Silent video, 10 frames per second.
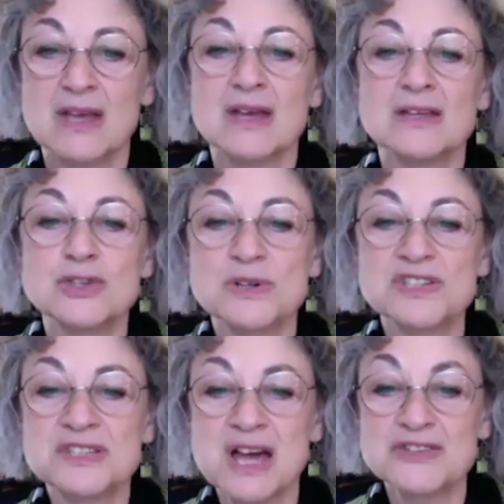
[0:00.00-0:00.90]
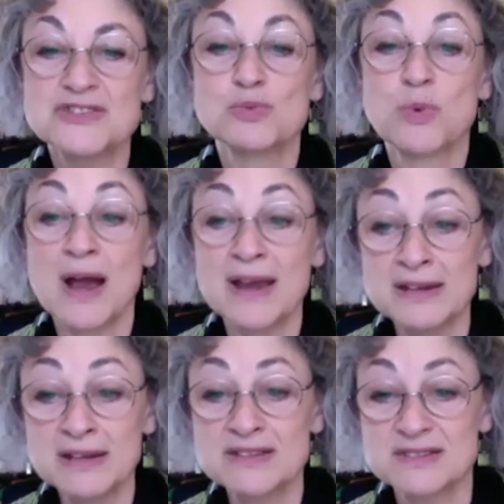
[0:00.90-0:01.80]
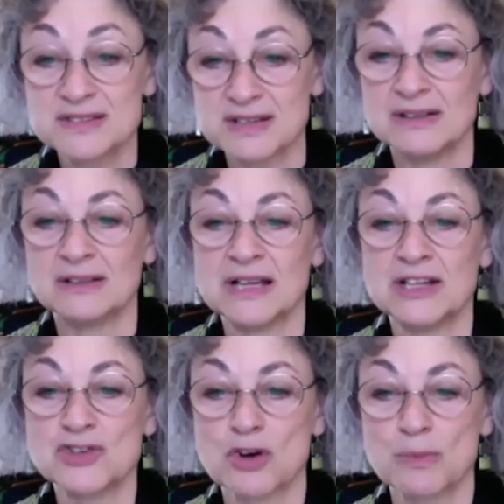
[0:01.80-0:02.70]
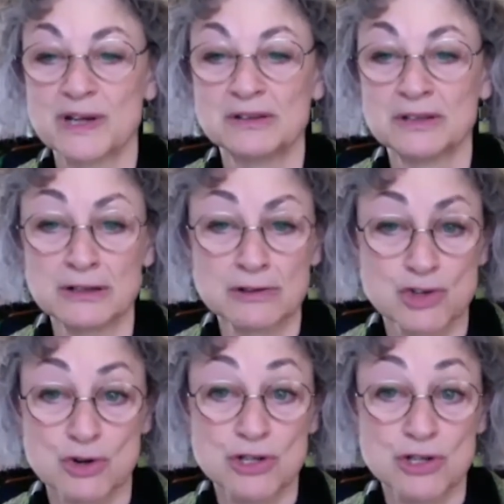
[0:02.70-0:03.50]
To assess writing skill and interpreting literature,